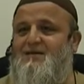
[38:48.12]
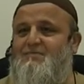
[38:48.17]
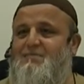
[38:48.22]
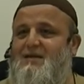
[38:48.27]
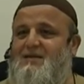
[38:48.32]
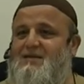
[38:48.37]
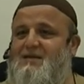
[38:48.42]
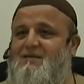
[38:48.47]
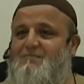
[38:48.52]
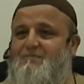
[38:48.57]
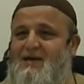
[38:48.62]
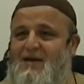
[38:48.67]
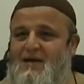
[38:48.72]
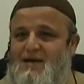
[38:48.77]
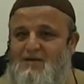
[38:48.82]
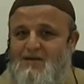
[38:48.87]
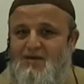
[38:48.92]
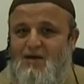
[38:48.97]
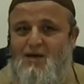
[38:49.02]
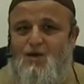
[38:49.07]
But the
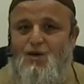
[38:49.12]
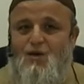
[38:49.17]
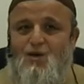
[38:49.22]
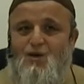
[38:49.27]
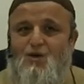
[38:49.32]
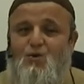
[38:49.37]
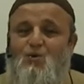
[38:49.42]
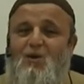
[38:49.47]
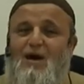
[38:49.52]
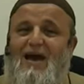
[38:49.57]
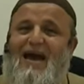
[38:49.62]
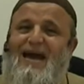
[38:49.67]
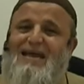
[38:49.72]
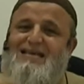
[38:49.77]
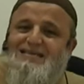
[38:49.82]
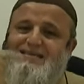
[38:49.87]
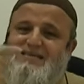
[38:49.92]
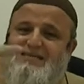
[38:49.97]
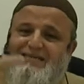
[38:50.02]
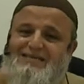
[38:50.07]
man who
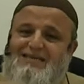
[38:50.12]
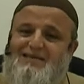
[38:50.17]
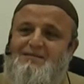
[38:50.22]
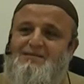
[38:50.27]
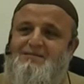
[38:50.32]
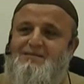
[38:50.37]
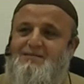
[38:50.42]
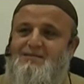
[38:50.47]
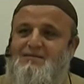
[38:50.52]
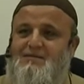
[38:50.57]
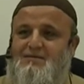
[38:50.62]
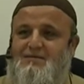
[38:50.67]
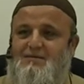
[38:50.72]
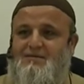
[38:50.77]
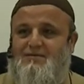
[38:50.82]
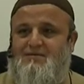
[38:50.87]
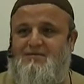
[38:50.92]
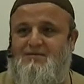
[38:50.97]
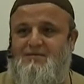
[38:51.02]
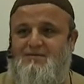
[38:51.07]

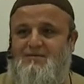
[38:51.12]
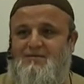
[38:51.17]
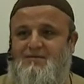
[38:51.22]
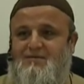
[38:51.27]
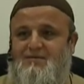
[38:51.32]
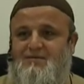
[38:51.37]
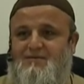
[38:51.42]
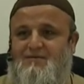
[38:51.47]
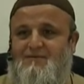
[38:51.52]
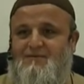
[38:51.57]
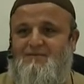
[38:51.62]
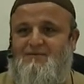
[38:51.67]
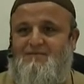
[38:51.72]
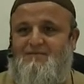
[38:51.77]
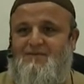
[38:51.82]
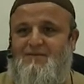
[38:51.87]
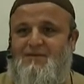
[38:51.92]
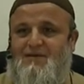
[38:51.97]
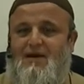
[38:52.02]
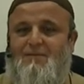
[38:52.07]
hastened
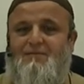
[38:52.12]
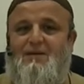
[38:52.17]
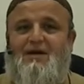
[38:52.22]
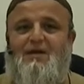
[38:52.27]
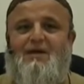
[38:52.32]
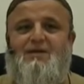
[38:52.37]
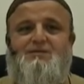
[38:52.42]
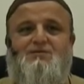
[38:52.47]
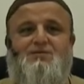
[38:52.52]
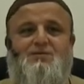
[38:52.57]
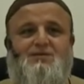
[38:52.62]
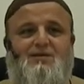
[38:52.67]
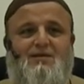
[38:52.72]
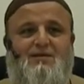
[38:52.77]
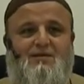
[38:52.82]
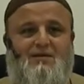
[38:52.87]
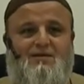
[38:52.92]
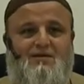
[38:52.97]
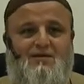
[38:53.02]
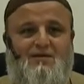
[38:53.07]
about his
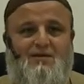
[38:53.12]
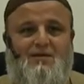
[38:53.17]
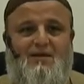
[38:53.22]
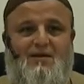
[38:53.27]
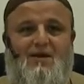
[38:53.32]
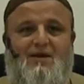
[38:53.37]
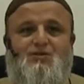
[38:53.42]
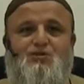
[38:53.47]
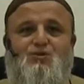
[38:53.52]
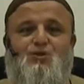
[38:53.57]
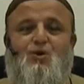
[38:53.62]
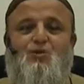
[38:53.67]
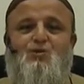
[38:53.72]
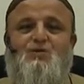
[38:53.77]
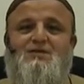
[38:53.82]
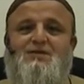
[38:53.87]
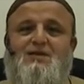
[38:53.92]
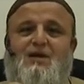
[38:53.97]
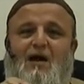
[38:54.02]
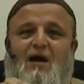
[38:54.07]
rizq, he
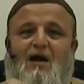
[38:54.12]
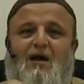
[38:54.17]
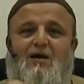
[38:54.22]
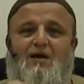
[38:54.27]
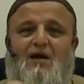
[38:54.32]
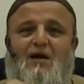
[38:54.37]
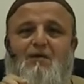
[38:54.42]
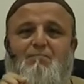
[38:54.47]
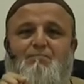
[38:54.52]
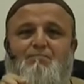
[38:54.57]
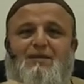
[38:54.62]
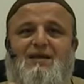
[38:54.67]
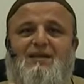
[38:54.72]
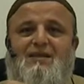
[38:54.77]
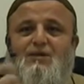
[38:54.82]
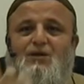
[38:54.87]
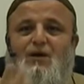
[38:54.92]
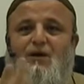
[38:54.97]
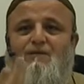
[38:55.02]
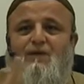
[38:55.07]
chose the haram
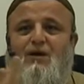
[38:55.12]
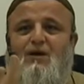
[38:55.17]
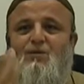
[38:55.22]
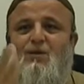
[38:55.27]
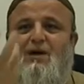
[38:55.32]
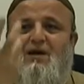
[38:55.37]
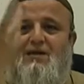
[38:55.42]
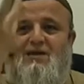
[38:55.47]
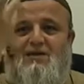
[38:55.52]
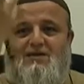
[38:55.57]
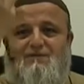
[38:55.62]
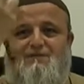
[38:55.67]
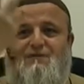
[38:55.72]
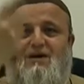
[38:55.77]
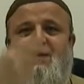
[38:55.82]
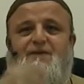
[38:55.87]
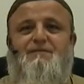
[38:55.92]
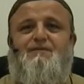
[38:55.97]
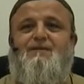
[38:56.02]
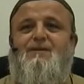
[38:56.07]
method of acquiring this
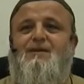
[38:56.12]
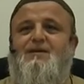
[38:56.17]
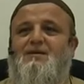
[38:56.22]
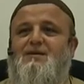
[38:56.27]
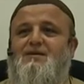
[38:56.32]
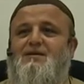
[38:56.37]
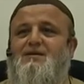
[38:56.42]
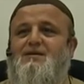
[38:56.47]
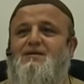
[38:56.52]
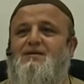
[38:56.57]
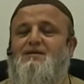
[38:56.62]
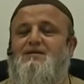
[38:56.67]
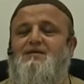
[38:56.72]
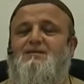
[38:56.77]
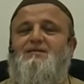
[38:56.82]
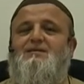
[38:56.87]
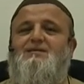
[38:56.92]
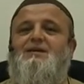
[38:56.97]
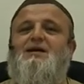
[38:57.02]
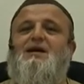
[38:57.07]
5
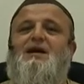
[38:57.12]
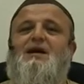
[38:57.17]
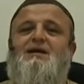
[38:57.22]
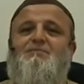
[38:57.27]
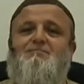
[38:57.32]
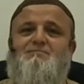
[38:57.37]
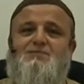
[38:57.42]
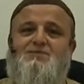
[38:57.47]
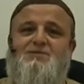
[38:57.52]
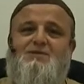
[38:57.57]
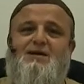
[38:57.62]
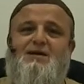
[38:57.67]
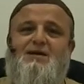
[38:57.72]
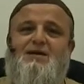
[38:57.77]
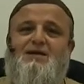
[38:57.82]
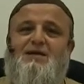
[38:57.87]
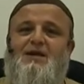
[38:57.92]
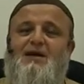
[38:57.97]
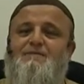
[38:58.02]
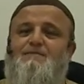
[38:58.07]

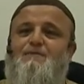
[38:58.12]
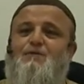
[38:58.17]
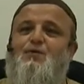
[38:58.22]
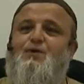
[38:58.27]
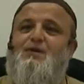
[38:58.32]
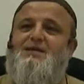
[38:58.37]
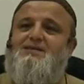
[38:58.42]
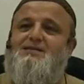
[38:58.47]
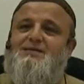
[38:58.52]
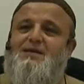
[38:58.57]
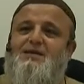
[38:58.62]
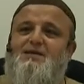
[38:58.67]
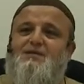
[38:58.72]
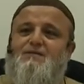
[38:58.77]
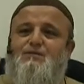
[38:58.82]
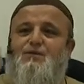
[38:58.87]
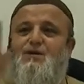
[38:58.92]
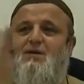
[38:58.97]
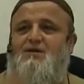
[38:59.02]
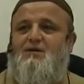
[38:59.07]
dirhams, therefore he settled
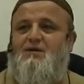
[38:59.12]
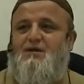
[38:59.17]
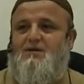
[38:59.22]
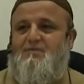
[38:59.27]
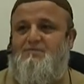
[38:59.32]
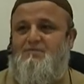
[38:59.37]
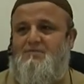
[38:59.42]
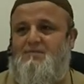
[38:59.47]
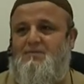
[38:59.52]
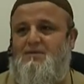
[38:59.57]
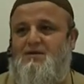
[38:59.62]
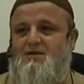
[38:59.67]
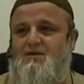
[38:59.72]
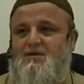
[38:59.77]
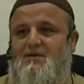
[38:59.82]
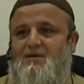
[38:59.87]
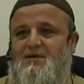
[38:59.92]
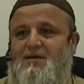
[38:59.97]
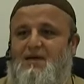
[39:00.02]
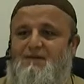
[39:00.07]
for haram.
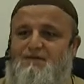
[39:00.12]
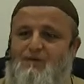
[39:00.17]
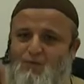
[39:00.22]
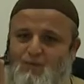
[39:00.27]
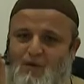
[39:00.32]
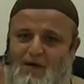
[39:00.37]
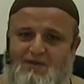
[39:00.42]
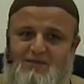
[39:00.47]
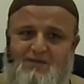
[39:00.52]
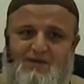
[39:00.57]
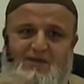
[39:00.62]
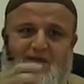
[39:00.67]
If he waited,